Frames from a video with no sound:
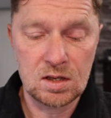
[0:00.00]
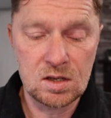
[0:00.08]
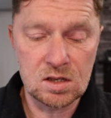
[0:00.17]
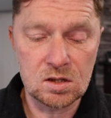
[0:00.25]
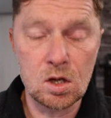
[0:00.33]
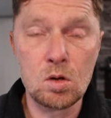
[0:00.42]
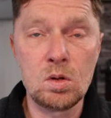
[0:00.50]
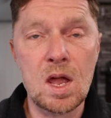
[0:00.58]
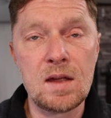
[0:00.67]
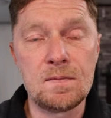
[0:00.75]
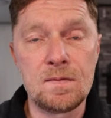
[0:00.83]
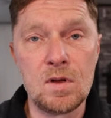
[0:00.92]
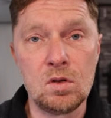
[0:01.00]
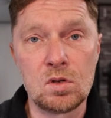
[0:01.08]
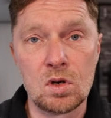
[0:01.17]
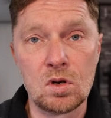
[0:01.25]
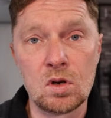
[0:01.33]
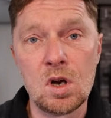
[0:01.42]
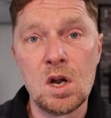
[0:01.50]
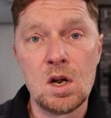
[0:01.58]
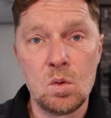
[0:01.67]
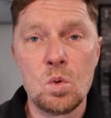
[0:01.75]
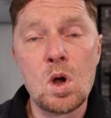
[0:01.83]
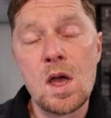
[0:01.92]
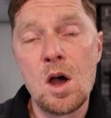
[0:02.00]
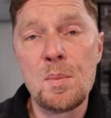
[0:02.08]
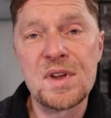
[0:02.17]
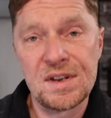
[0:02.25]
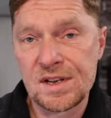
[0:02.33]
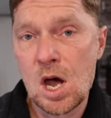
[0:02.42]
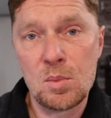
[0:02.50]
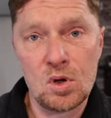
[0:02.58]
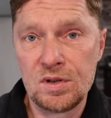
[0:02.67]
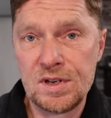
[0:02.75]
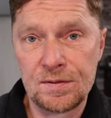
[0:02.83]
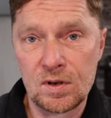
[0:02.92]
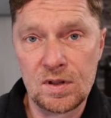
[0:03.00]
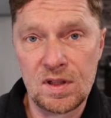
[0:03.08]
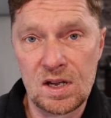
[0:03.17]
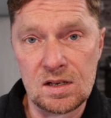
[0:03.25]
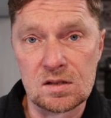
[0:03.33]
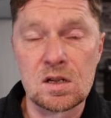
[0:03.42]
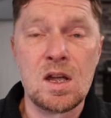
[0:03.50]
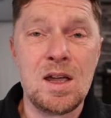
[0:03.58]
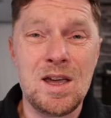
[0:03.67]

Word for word: This low light filter will help in a couple of different things.